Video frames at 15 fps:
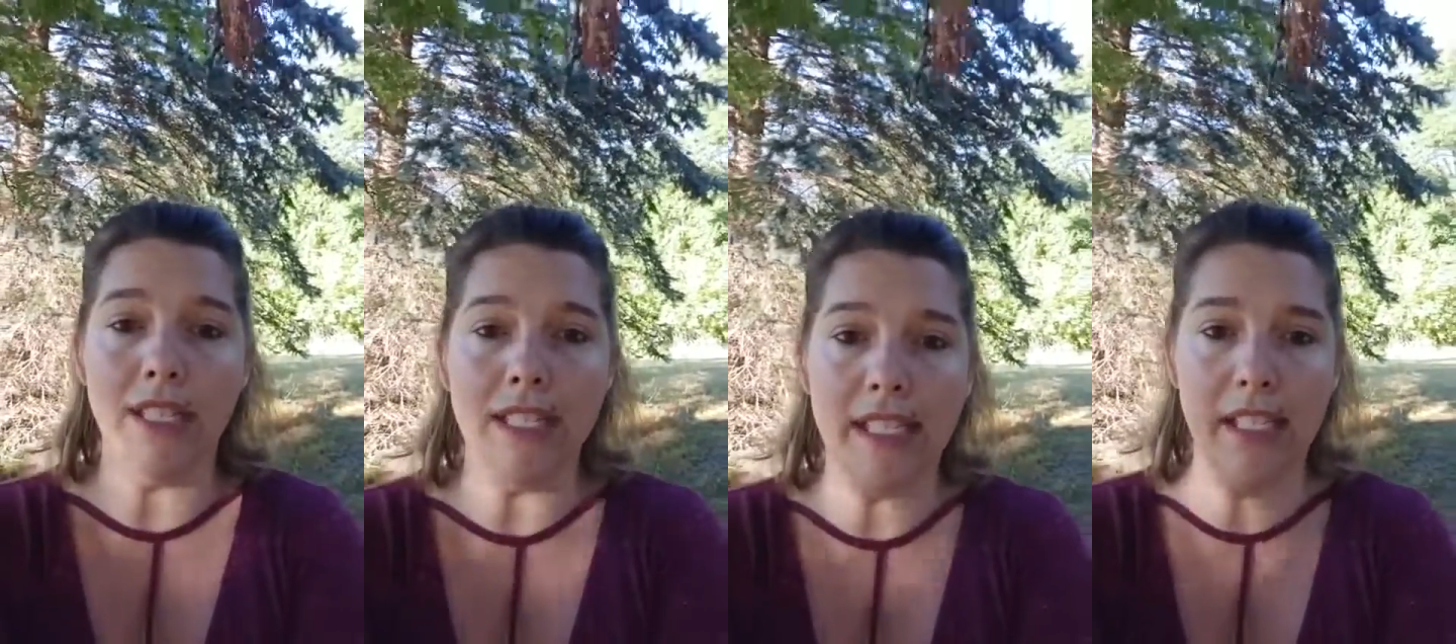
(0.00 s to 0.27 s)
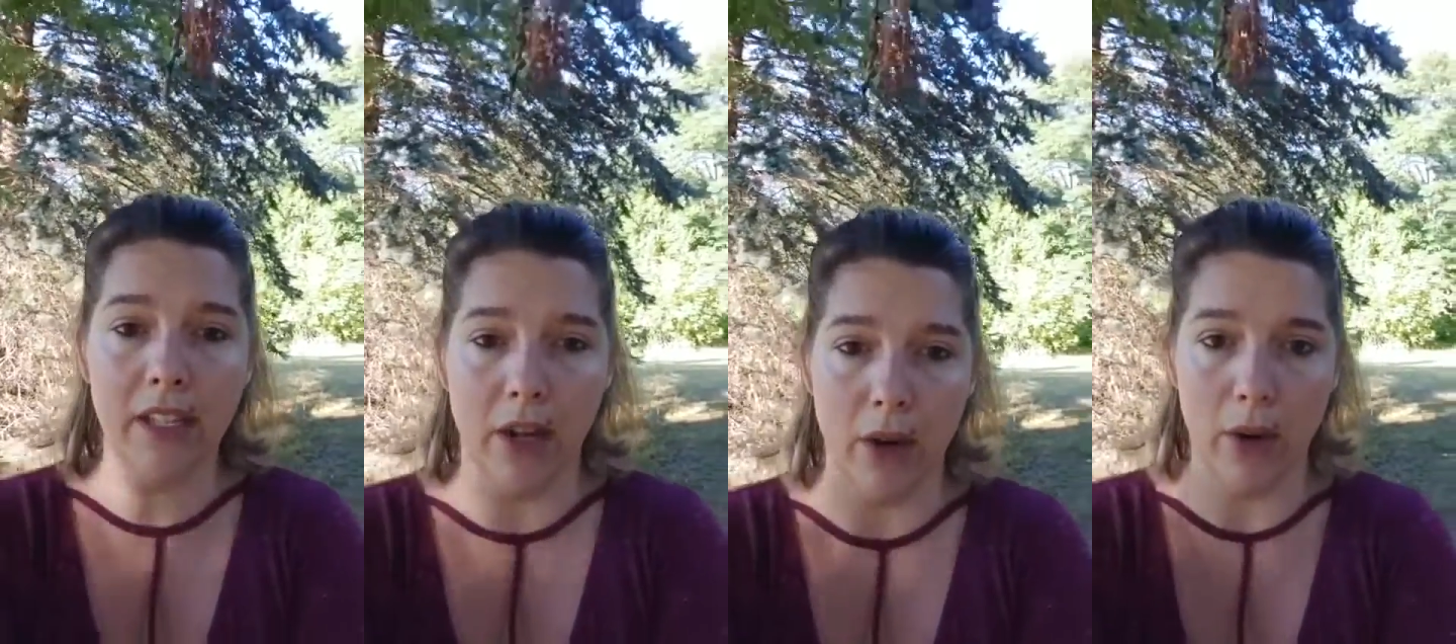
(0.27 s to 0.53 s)

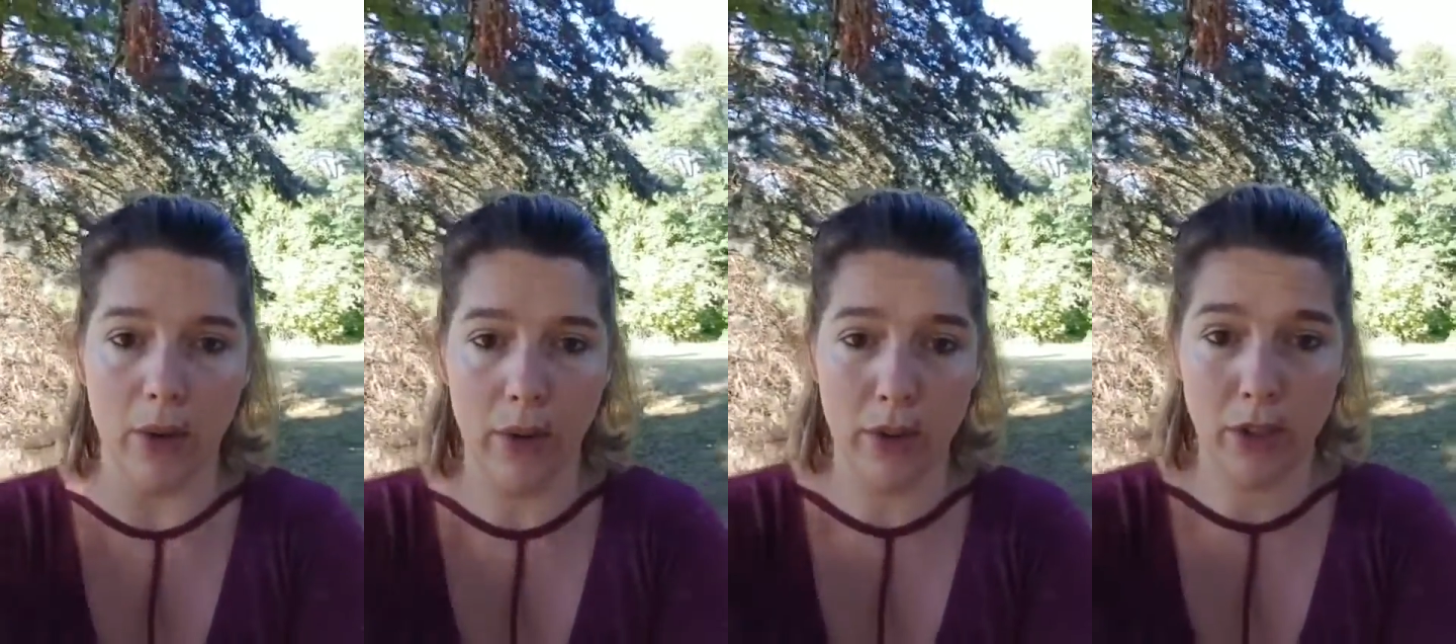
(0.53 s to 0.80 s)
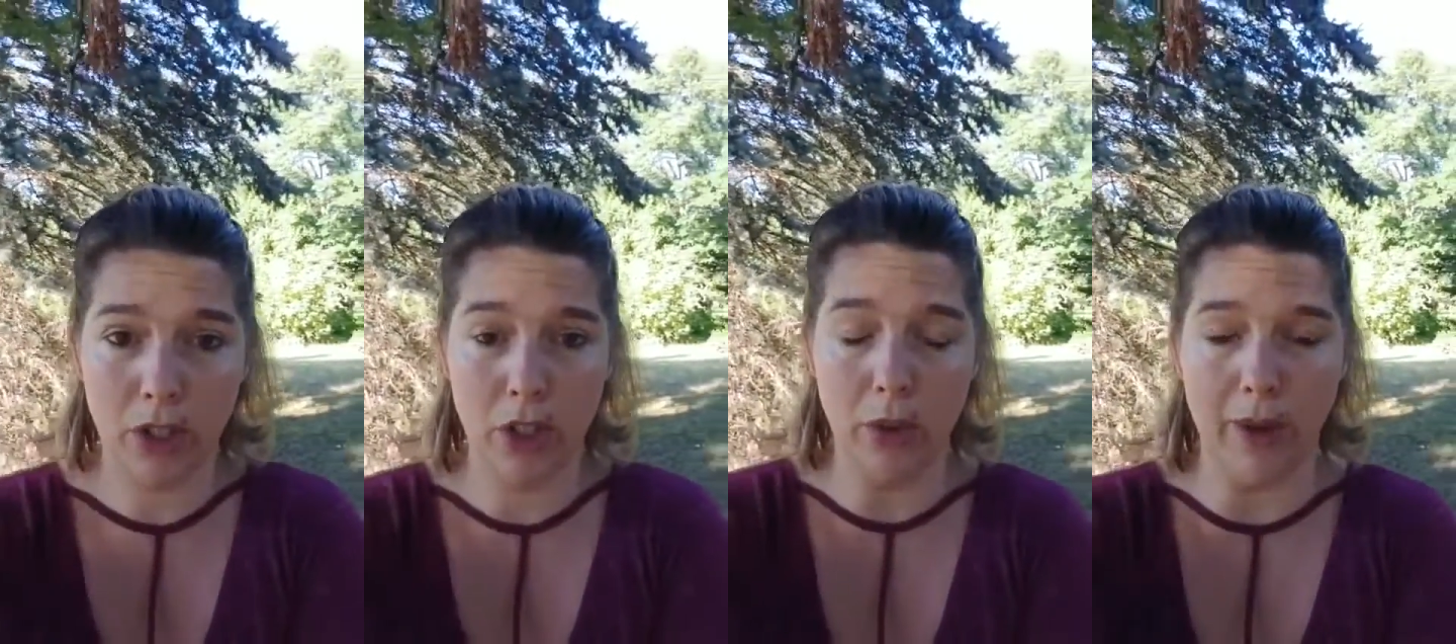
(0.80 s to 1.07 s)
ego
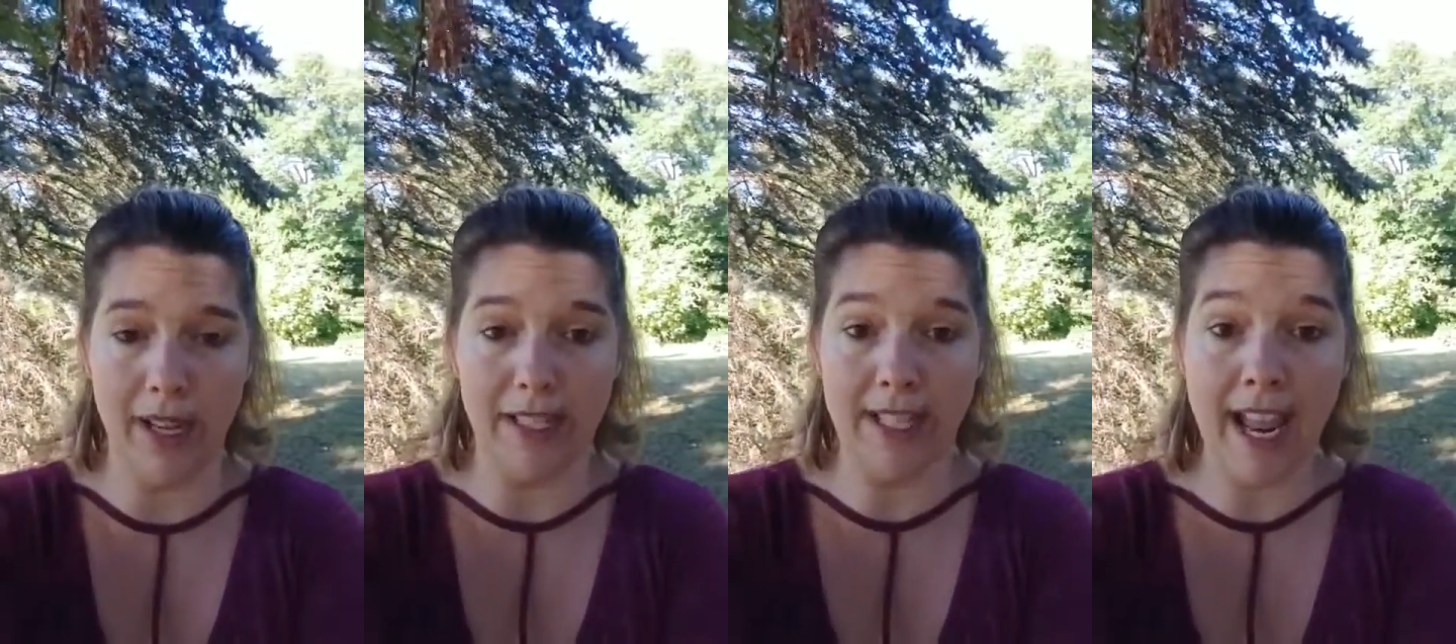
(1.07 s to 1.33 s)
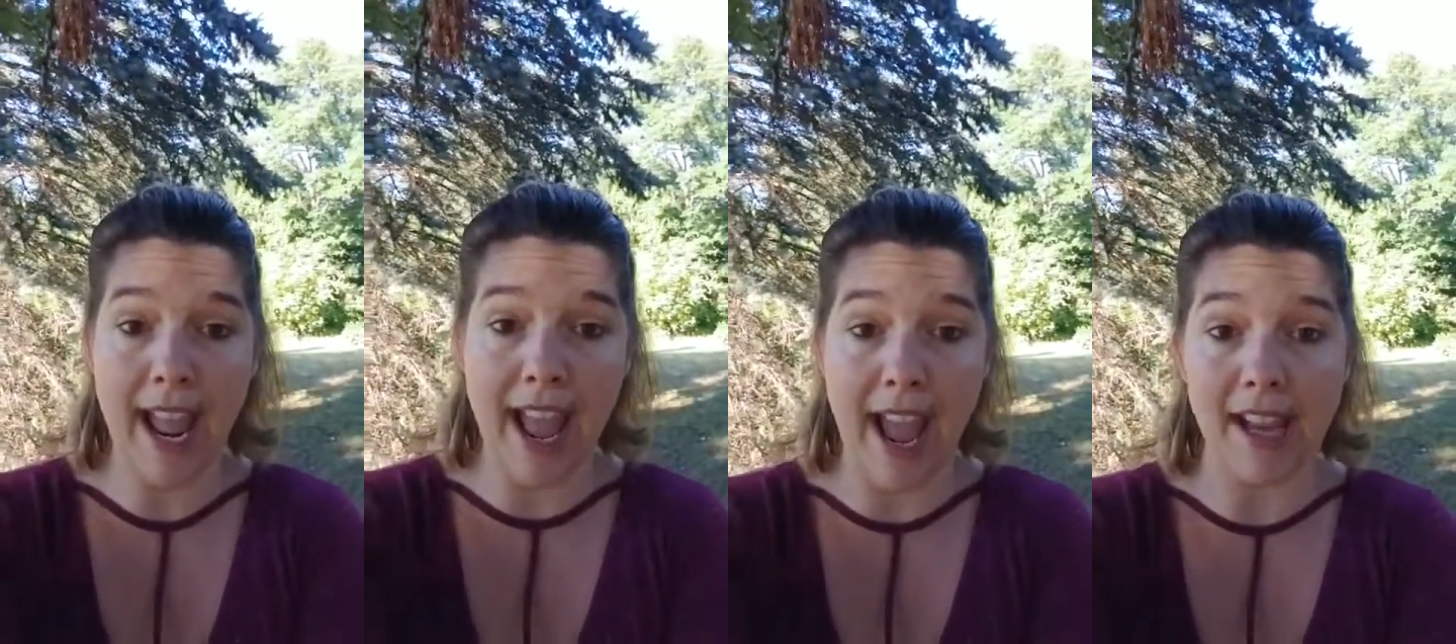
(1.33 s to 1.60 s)
to
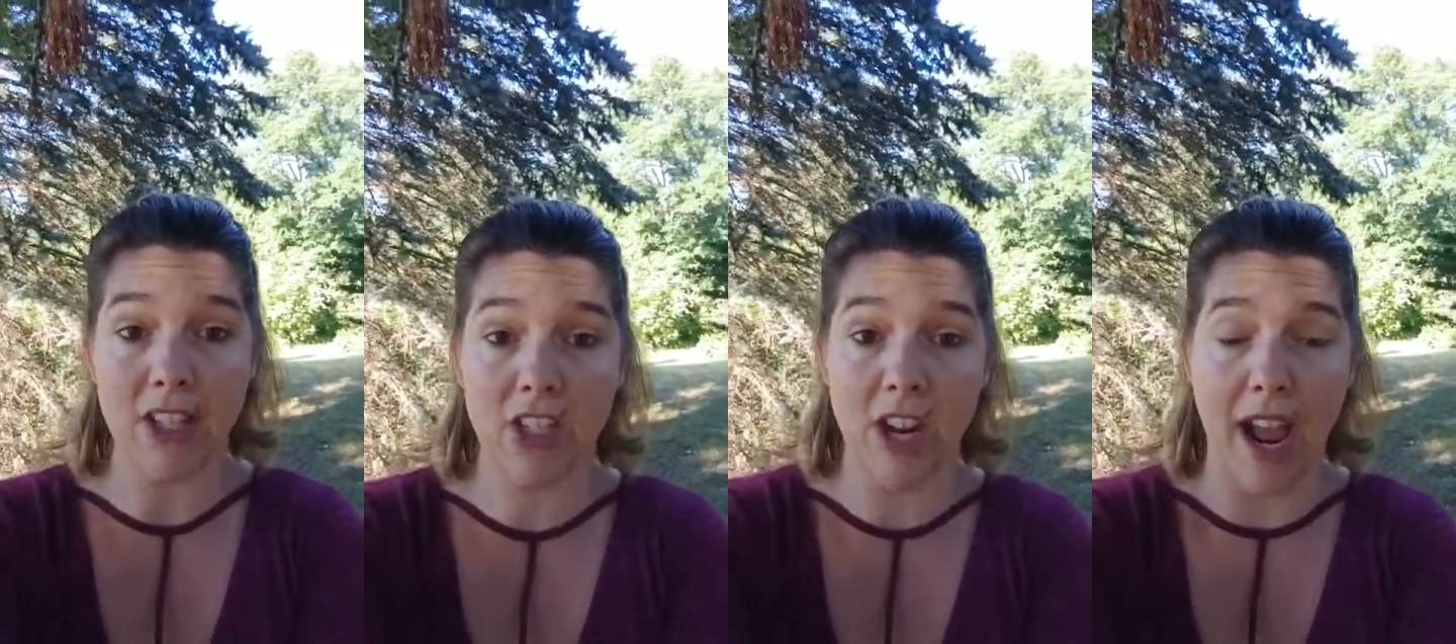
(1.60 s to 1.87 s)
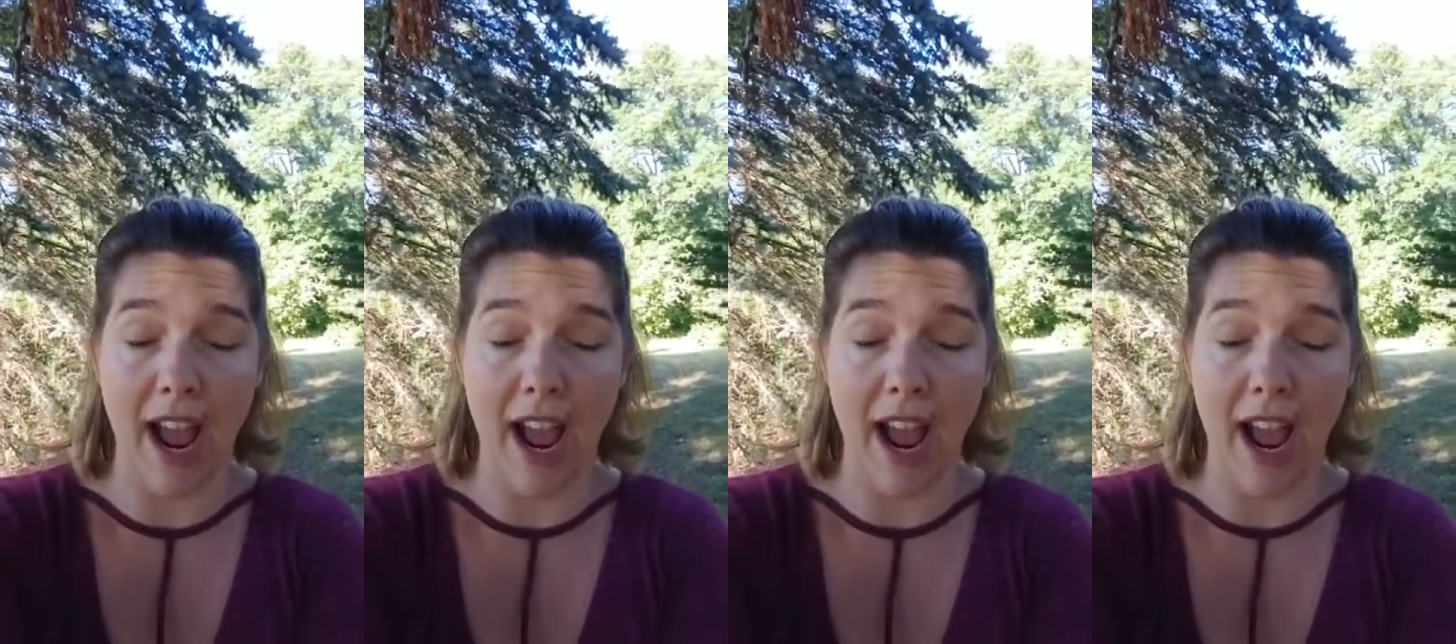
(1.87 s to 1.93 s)
attach